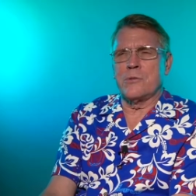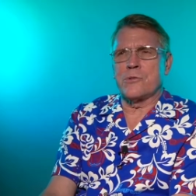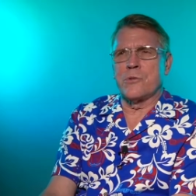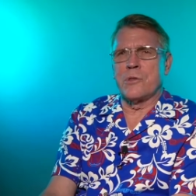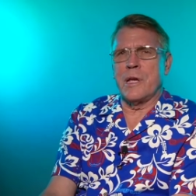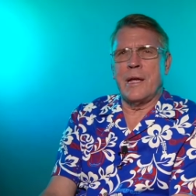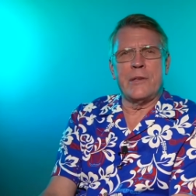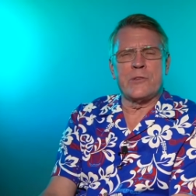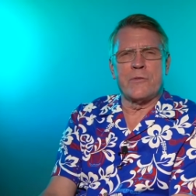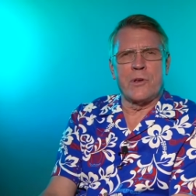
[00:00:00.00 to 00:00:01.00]
you show the
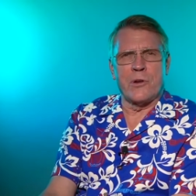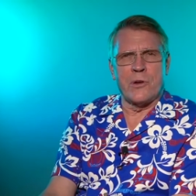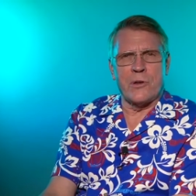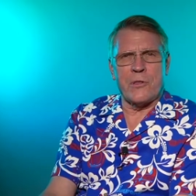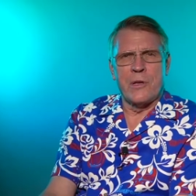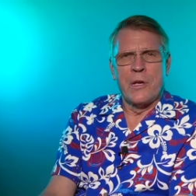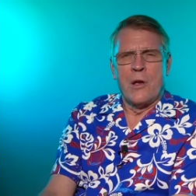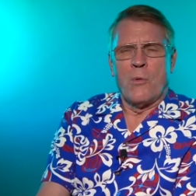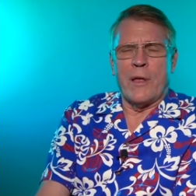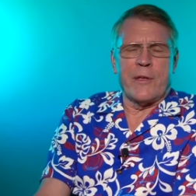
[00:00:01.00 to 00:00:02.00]
age of the earth?
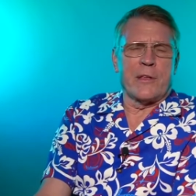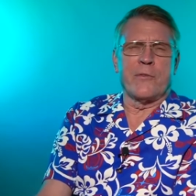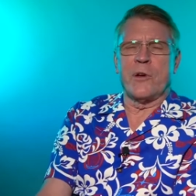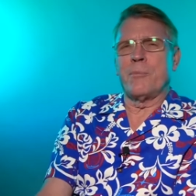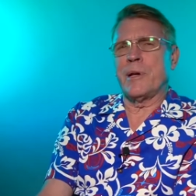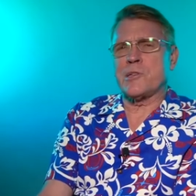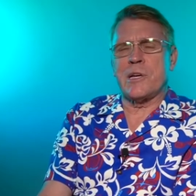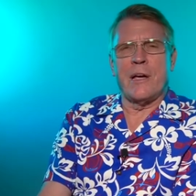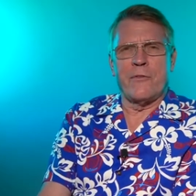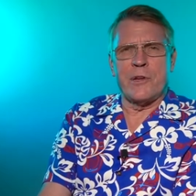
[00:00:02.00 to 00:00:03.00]
Well, I think the very
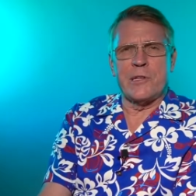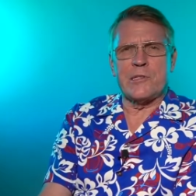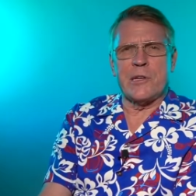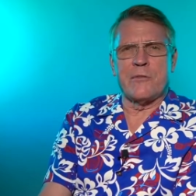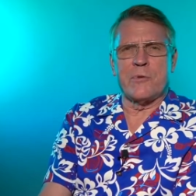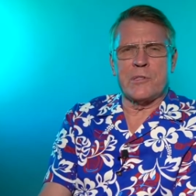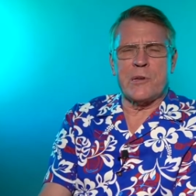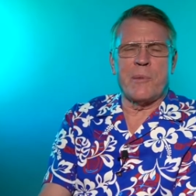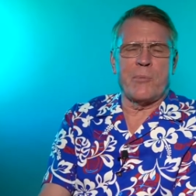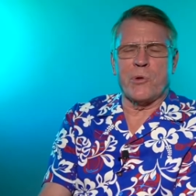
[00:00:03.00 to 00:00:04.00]
best evidence of what
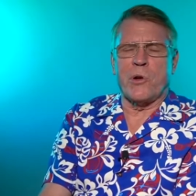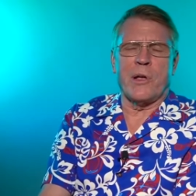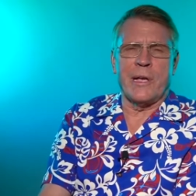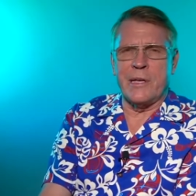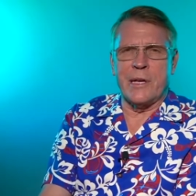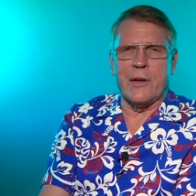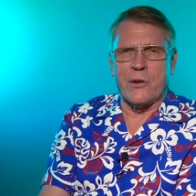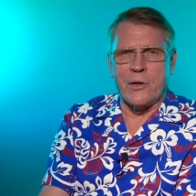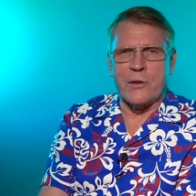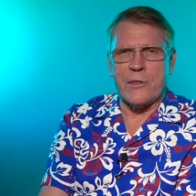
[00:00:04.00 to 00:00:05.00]
some people call a young
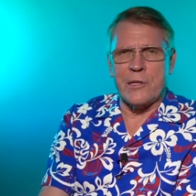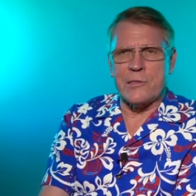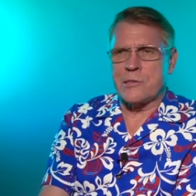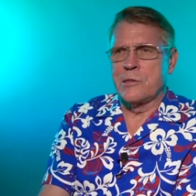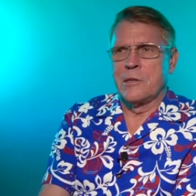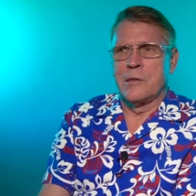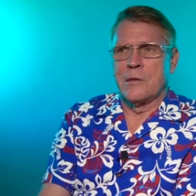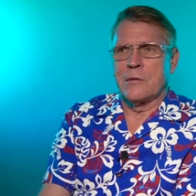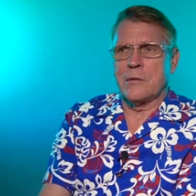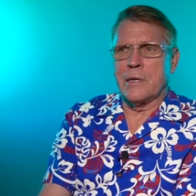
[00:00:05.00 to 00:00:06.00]
earth is
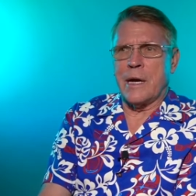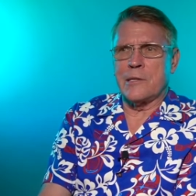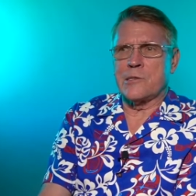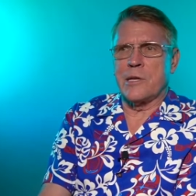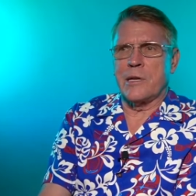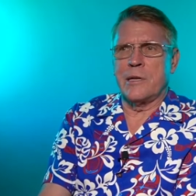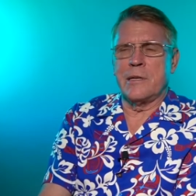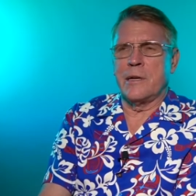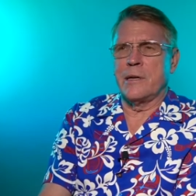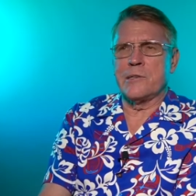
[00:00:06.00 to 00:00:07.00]
God said he
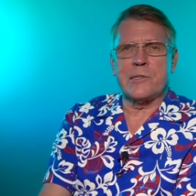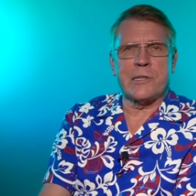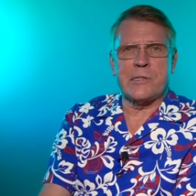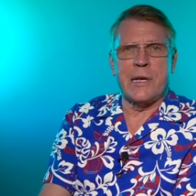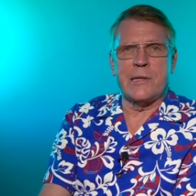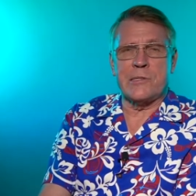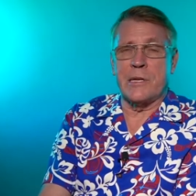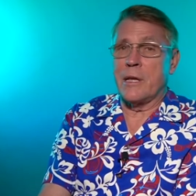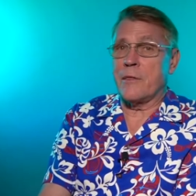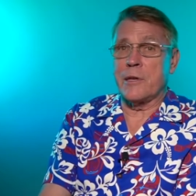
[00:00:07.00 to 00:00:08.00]
did it in six days
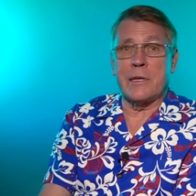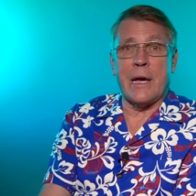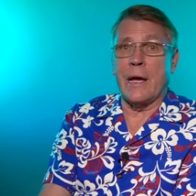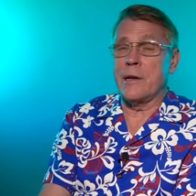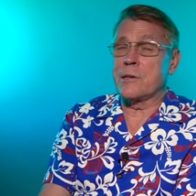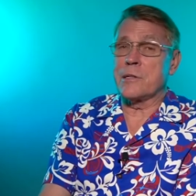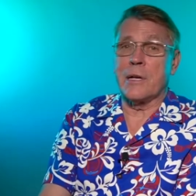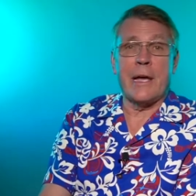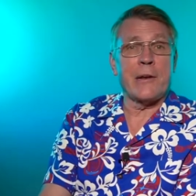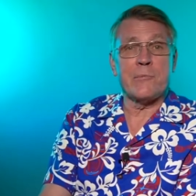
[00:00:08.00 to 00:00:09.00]
and nothing died
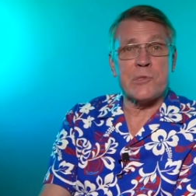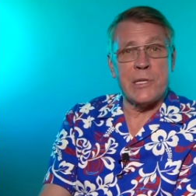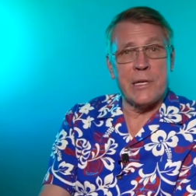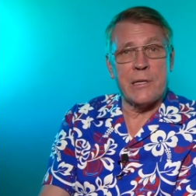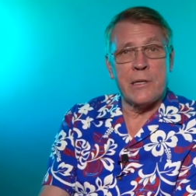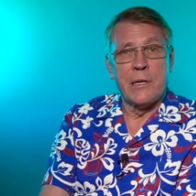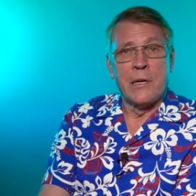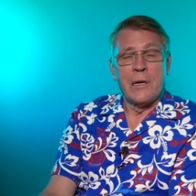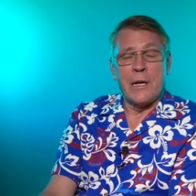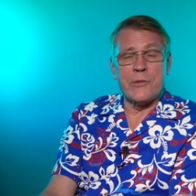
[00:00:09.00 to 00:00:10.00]
until Adam sinned.
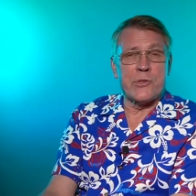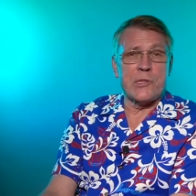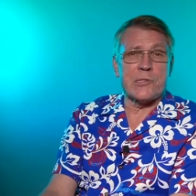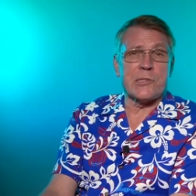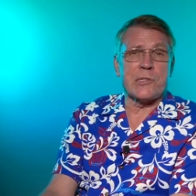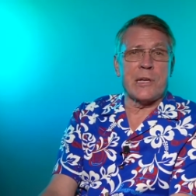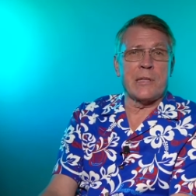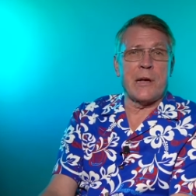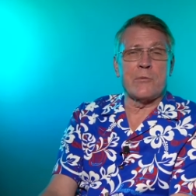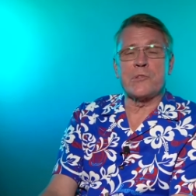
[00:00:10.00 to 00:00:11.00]
And Jesus
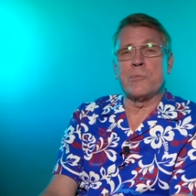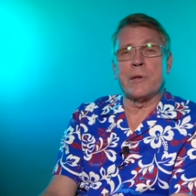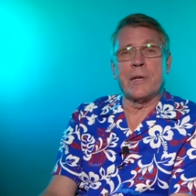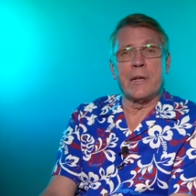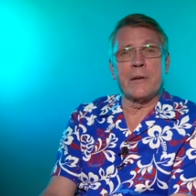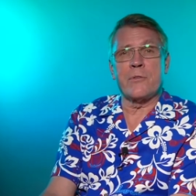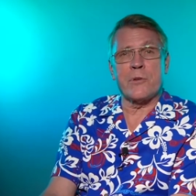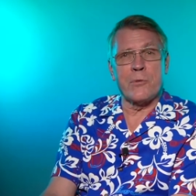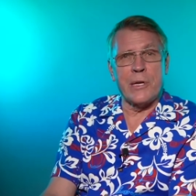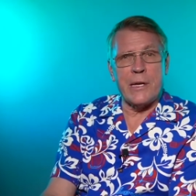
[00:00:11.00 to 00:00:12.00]
said that was the beginning of
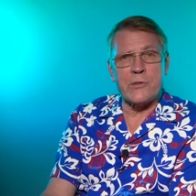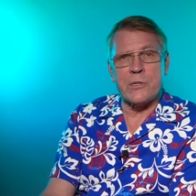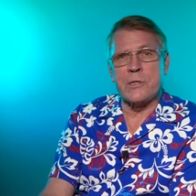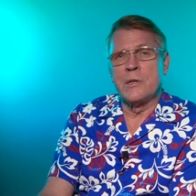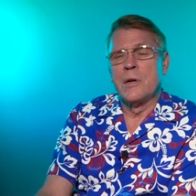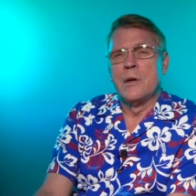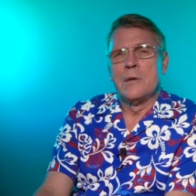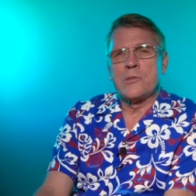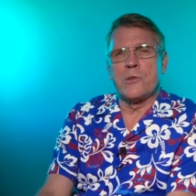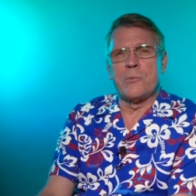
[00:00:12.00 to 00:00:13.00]
the creation.
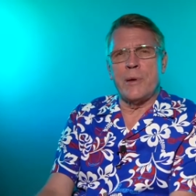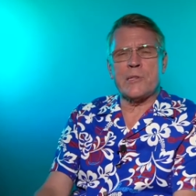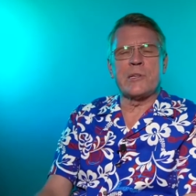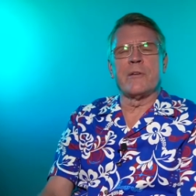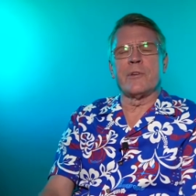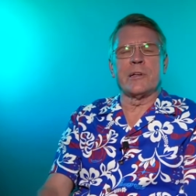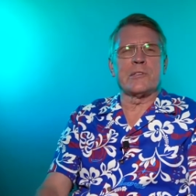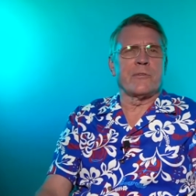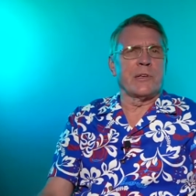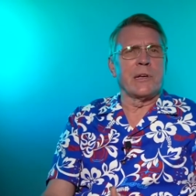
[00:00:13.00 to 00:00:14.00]
So the best
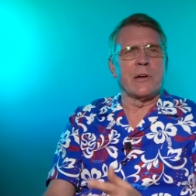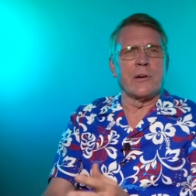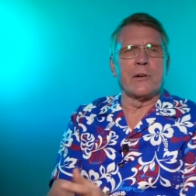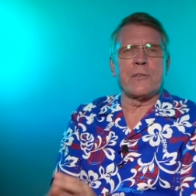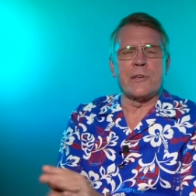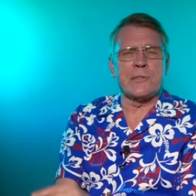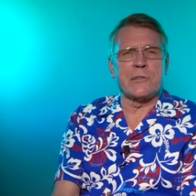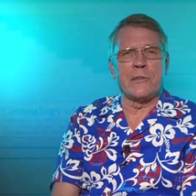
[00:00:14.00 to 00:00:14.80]
evidence of a young earth is